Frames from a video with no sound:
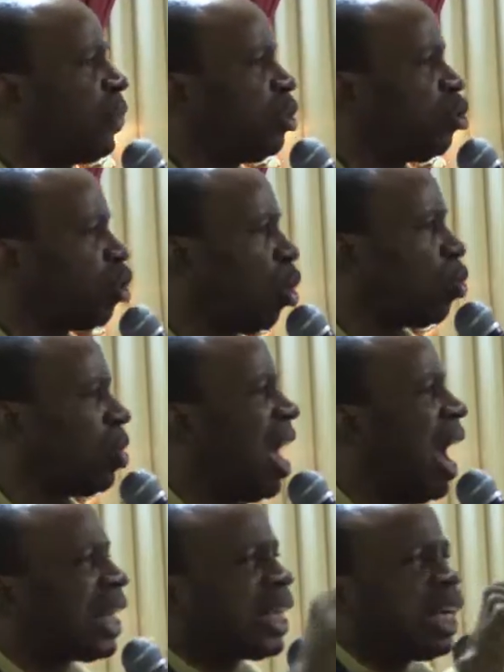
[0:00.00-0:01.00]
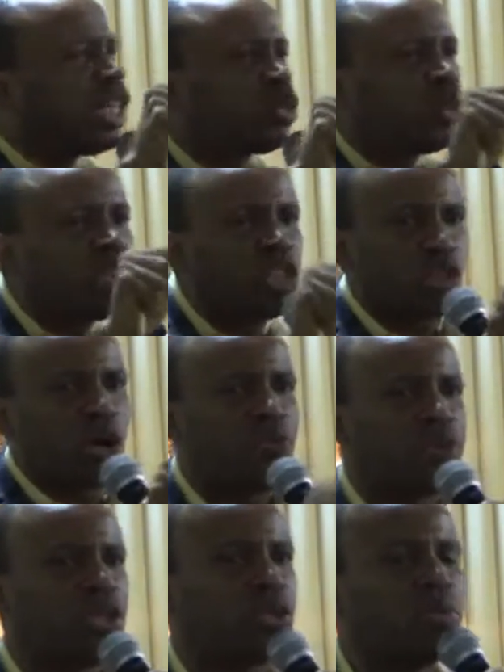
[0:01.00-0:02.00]
recovery zone and get into
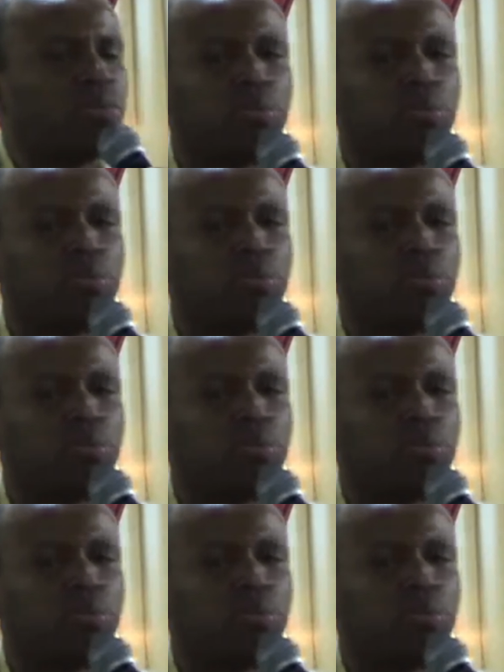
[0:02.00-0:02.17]
discovery